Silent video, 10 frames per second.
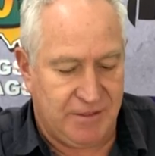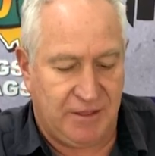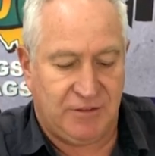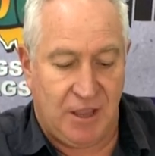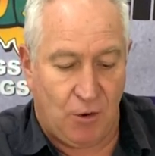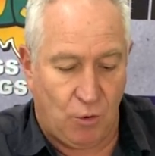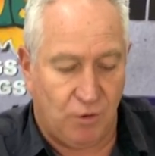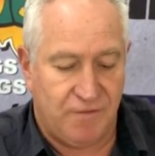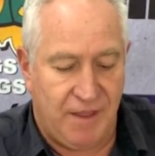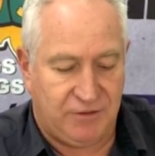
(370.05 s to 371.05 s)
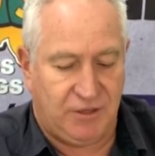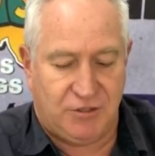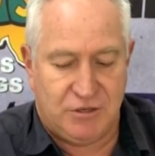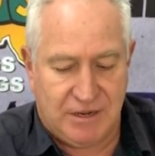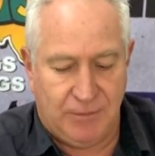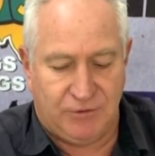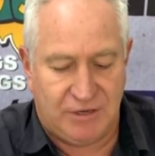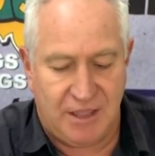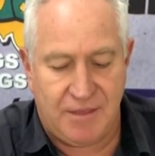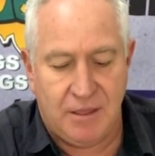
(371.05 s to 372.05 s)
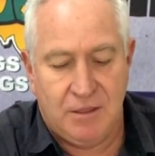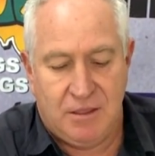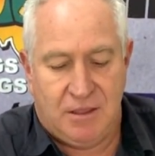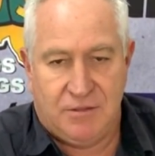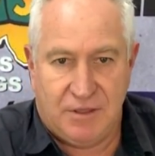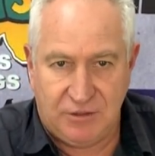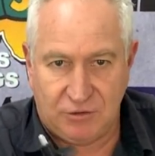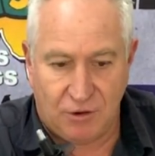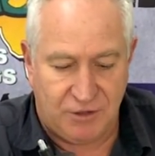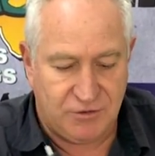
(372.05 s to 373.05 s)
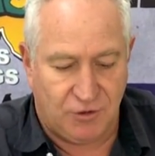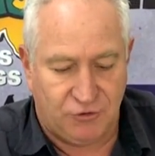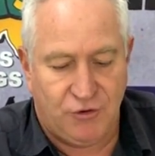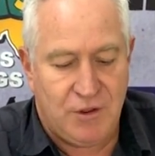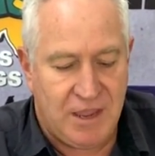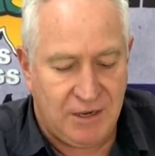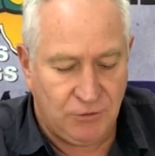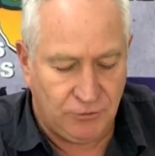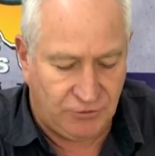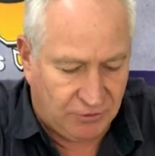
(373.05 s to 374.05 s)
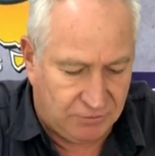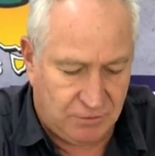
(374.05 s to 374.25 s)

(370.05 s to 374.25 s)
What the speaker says: That's how all of that section comes together. These guys, you've got two handles,